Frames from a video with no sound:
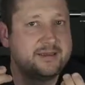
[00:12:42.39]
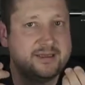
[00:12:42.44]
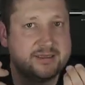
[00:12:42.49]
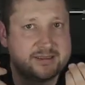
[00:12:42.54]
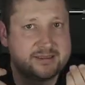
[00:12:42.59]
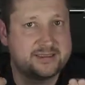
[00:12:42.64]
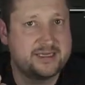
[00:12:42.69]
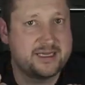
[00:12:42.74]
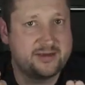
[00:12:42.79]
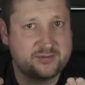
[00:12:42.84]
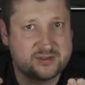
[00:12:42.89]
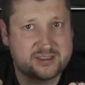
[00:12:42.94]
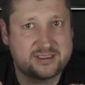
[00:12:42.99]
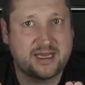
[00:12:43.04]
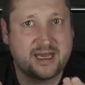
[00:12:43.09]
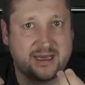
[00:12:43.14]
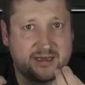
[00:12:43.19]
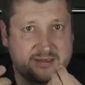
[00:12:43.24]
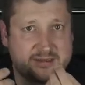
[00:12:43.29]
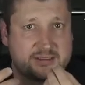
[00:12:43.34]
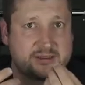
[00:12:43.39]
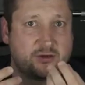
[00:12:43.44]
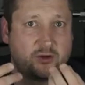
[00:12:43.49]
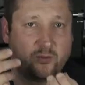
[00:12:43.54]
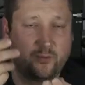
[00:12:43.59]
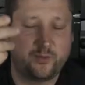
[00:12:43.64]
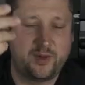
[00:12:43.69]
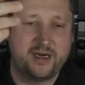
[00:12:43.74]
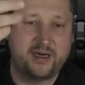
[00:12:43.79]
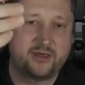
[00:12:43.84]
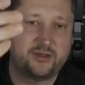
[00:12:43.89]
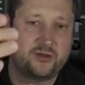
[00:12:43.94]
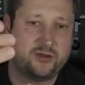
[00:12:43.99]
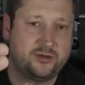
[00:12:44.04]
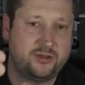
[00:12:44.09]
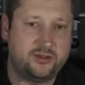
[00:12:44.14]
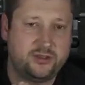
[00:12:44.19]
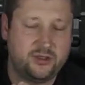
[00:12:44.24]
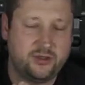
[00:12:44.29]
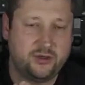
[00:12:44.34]
the same size compared
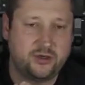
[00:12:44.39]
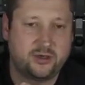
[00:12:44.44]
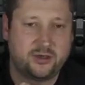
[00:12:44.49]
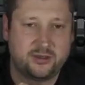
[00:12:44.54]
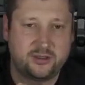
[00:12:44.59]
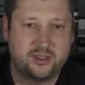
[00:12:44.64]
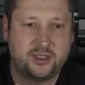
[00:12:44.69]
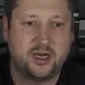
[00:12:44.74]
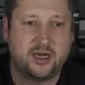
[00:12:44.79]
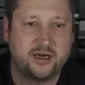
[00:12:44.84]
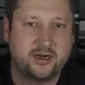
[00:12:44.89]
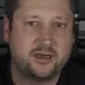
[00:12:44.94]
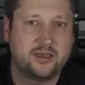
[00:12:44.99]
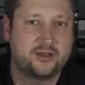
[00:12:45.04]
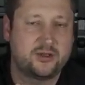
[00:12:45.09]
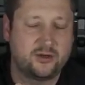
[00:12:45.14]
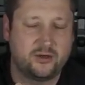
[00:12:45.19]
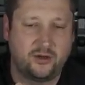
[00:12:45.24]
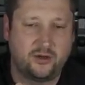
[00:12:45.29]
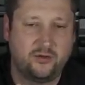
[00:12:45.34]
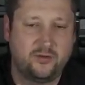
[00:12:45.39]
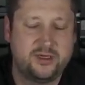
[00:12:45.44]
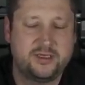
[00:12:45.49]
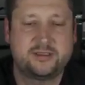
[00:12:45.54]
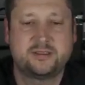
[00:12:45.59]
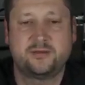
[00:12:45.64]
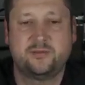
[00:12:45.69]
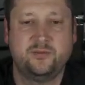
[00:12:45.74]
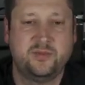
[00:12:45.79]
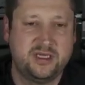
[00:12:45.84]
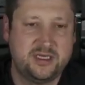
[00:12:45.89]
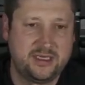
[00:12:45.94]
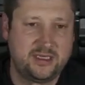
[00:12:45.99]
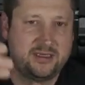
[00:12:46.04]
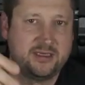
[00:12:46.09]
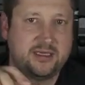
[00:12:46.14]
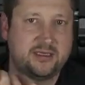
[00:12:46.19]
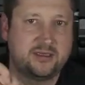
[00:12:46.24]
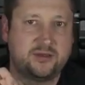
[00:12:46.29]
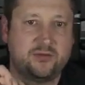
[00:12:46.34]
to your target always,
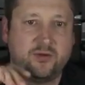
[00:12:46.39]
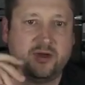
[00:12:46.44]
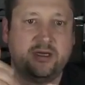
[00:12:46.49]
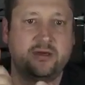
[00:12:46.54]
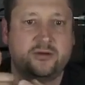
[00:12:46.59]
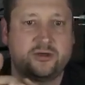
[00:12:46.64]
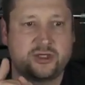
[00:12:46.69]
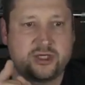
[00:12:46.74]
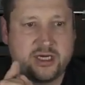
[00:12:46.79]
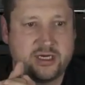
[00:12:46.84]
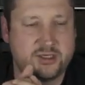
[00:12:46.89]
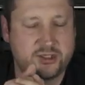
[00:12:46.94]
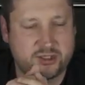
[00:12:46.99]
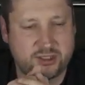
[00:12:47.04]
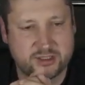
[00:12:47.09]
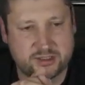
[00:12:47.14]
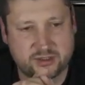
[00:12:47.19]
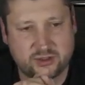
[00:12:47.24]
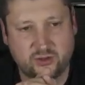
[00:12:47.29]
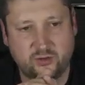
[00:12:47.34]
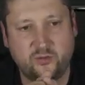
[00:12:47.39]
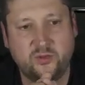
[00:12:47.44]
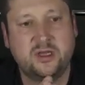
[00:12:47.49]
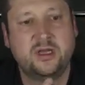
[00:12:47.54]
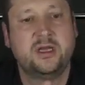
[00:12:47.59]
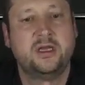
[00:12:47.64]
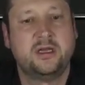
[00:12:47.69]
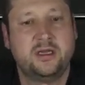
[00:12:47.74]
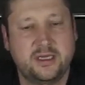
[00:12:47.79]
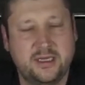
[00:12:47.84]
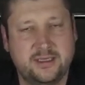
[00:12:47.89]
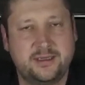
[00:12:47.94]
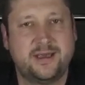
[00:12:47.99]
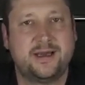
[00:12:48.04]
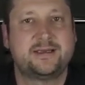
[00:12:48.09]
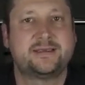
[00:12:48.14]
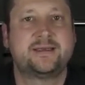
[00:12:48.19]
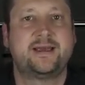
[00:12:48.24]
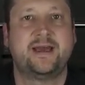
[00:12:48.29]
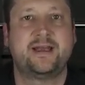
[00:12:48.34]
meaning that when you change the zoom, it
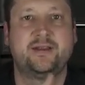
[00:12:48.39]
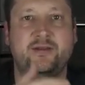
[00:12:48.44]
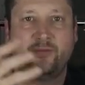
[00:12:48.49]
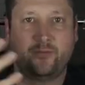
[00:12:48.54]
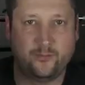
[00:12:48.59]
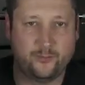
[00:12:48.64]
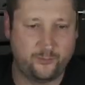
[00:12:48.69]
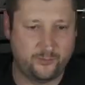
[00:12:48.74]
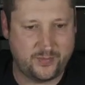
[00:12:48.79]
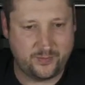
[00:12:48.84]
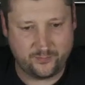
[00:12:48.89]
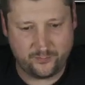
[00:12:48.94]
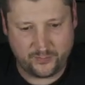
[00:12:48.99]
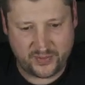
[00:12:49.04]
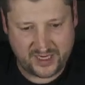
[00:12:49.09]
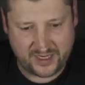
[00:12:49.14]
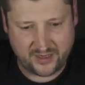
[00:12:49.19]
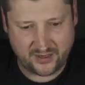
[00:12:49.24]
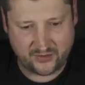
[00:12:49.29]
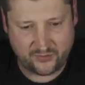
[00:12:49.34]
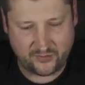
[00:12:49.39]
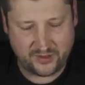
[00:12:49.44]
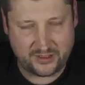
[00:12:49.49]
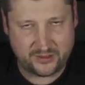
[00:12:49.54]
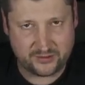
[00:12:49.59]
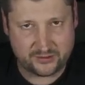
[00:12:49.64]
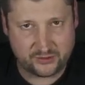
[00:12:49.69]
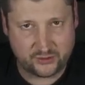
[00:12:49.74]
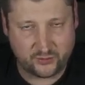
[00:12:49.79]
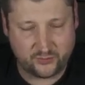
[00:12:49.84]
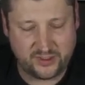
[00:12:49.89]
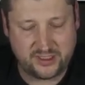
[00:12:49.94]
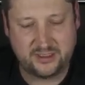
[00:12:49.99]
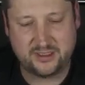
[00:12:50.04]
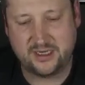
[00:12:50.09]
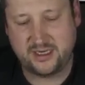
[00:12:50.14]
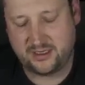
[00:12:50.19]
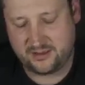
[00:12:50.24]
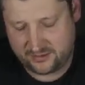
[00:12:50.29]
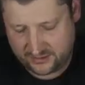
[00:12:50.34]
does get bigger when you zoom in
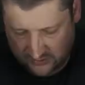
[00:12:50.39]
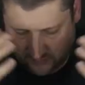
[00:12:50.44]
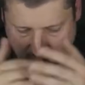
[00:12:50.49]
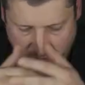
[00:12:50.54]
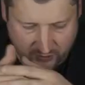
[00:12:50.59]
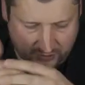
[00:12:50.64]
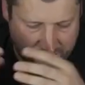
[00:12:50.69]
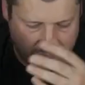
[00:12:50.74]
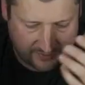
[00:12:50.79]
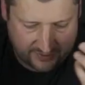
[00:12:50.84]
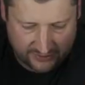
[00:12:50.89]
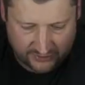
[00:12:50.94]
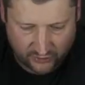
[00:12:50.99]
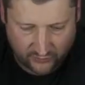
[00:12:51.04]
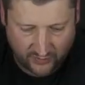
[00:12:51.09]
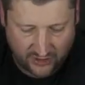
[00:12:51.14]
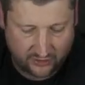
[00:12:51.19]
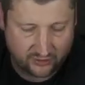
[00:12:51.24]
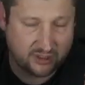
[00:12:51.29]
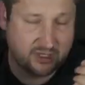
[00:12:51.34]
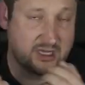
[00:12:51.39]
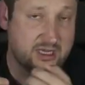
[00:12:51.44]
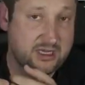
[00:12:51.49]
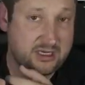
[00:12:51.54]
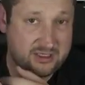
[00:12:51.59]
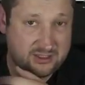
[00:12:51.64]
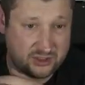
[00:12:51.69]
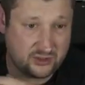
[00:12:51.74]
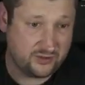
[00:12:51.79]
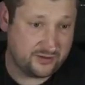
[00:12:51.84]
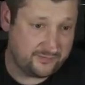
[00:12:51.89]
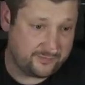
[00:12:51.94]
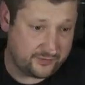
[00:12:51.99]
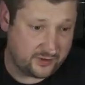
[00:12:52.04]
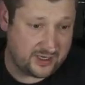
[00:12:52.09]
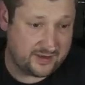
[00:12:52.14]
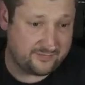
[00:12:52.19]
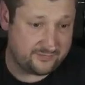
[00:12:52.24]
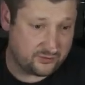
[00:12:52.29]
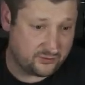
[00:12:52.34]
and smaller when you zoom out. So if
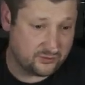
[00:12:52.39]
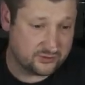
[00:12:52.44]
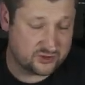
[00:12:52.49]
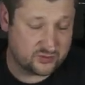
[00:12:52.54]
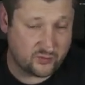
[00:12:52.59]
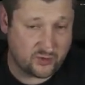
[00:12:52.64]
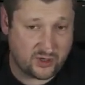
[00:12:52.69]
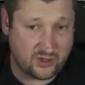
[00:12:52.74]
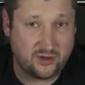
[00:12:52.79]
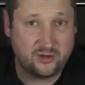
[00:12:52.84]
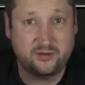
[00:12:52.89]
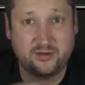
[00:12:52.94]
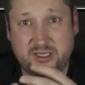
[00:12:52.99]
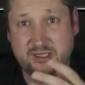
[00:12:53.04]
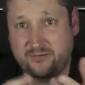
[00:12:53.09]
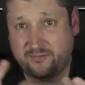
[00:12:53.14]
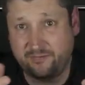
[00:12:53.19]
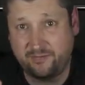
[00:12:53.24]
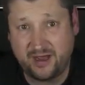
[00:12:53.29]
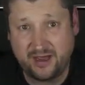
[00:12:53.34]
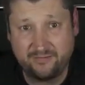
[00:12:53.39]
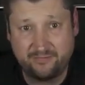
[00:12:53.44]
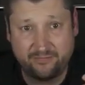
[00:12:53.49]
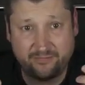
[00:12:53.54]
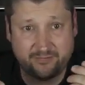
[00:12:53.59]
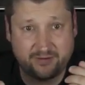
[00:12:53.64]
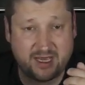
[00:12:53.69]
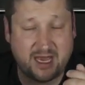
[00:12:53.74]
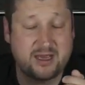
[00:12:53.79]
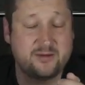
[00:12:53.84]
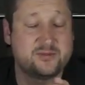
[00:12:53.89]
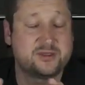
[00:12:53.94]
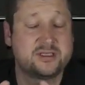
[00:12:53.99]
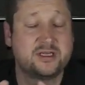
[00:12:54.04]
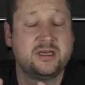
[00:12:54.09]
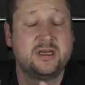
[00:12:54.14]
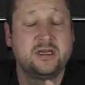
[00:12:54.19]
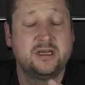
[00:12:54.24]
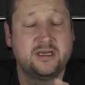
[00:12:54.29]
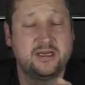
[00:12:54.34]
you have too small at 5 times,
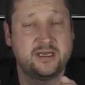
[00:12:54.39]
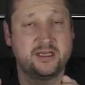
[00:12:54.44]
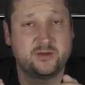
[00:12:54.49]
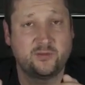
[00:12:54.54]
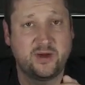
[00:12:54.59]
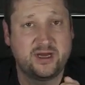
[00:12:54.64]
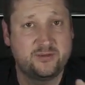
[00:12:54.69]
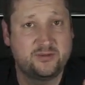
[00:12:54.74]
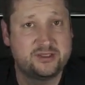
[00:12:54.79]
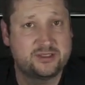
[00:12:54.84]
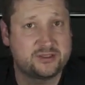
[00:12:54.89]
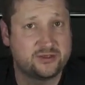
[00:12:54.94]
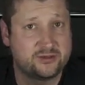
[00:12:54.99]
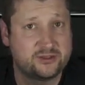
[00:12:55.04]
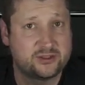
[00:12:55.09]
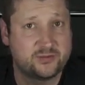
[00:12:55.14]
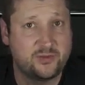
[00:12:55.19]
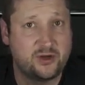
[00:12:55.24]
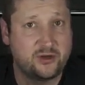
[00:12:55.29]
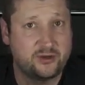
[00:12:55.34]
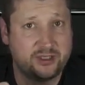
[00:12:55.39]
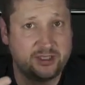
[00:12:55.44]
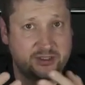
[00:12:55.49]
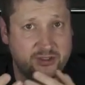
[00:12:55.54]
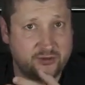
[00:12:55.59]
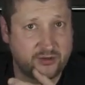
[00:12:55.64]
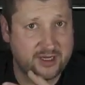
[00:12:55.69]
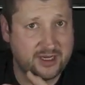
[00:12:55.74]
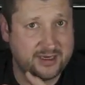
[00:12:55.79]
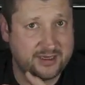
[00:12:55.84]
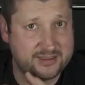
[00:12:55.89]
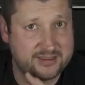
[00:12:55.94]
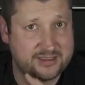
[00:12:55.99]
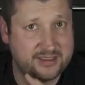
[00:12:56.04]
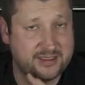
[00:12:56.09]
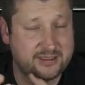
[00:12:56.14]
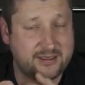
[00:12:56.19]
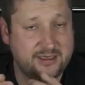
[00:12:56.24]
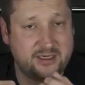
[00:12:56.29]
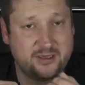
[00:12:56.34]
it might be so small that you cannot
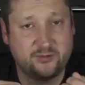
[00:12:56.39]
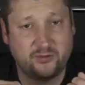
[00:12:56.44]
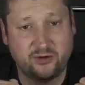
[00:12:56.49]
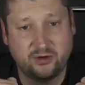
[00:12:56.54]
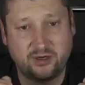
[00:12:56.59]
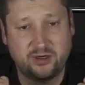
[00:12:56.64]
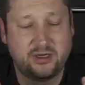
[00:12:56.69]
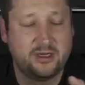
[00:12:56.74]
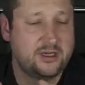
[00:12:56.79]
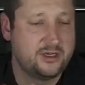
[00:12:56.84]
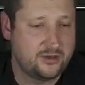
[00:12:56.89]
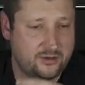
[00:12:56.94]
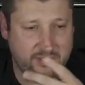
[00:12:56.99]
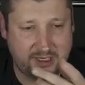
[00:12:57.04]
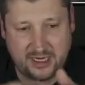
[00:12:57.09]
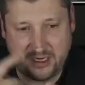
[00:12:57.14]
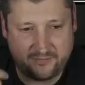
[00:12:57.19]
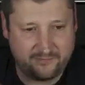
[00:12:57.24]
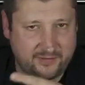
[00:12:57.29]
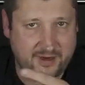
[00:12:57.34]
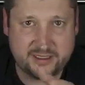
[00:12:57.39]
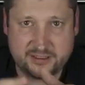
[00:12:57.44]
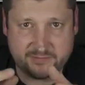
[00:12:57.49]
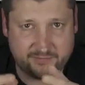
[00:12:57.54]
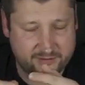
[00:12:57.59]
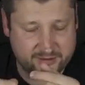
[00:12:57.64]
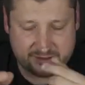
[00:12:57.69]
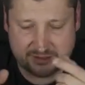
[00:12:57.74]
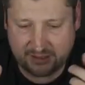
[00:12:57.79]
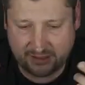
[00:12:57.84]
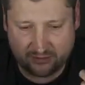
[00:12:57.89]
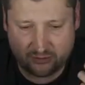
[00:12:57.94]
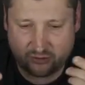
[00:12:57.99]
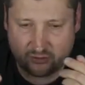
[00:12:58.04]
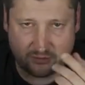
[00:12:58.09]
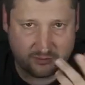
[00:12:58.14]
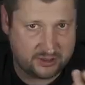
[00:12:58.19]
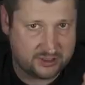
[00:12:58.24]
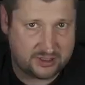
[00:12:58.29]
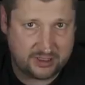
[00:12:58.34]
see it anymore, and vice versa.
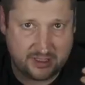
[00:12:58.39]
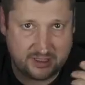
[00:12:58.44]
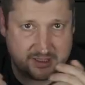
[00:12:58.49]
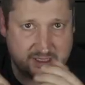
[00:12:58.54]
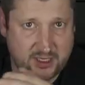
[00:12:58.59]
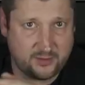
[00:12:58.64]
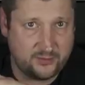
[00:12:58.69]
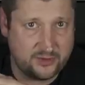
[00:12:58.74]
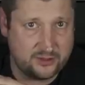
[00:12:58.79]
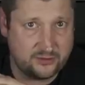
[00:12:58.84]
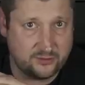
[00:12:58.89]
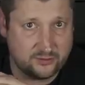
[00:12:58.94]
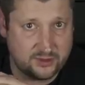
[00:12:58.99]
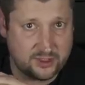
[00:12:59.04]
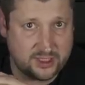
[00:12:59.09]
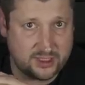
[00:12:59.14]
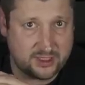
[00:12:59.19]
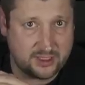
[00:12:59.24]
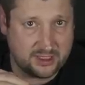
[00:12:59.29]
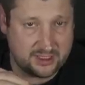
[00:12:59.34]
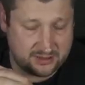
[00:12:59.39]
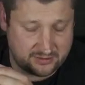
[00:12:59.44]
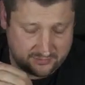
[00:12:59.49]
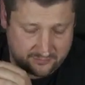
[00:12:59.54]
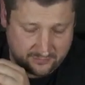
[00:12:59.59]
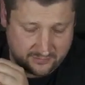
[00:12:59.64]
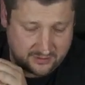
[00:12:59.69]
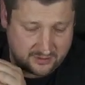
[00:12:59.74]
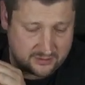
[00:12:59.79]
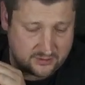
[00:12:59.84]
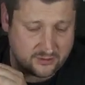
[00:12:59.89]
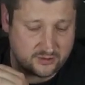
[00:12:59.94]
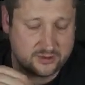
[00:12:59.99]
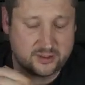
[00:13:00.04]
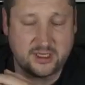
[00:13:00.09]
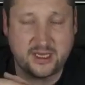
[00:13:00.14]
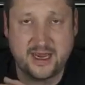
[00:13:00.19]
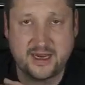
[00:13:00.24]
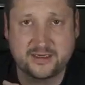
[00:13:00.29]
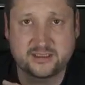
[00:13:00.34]
It can be too thick at
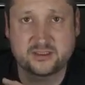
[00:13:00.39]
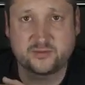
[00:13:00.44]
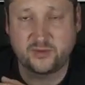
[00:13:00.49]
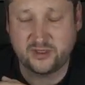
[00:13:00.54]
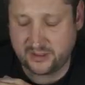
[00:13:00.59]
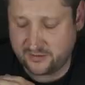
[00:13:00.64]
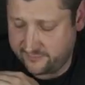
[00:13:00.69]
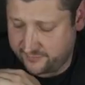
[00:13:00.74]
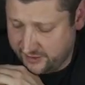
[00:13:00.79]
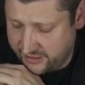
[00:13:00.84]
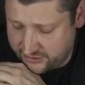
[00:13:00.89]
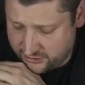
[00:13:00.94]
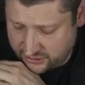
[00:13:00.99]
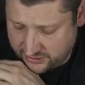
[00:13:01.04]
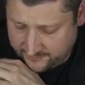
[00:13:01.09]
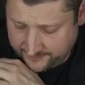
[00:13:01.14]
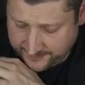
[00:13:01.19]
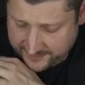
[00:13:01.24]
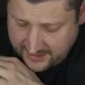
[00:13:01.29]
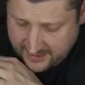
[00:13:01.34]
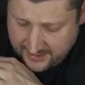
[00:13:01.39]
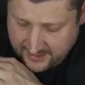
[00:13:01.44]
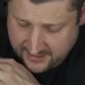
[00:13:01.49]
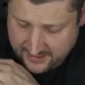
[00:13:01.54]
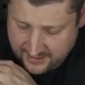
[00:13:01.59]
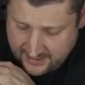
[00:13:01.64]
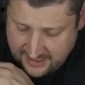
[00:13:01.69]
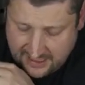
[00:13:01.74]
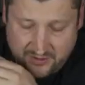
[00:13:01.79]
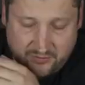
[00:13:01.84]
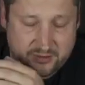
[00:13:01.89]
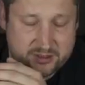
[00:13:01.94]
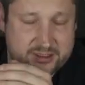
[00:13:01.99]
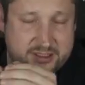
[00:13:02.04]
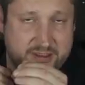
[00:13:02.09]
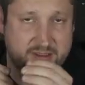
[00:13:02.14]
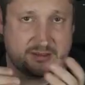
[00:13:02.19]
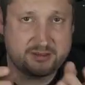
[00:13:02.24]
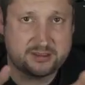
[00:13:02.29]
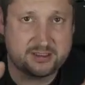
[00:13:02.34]
30x magnification. I would
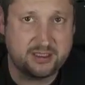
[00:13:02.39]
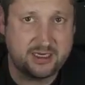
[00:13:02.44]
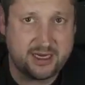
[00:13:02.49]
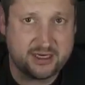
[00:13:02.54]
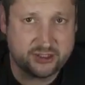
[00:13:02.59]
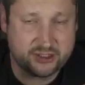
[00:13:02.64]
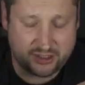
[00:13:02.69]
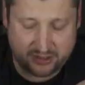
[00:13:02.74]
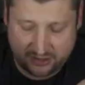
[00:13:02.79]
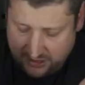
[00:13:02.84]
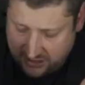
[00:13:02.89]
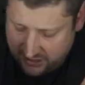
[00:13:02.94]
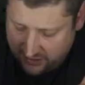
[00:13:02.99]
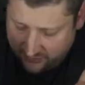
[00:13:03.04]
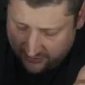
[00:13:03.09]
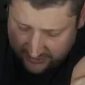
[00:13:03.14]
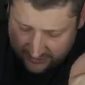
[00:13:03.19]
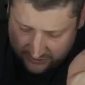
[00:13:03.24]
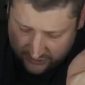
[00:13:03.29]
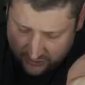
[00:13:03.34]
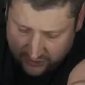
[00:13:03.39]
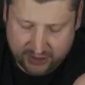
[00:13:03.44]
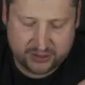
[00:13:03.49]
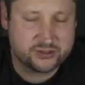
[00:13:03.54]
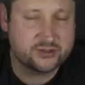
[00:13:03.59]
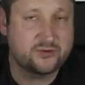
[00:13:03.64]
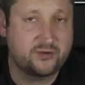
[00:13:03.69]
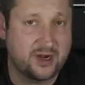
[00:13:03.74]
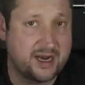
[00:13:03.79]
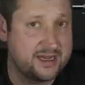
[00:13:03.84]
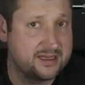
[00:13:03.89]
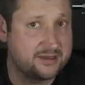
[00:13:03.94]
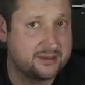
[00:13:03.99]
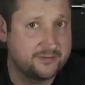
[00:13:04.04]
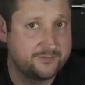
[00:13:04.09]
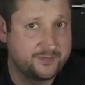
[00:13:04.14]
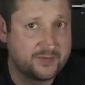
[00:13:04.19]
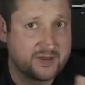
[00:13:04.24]
say that selection here is just right.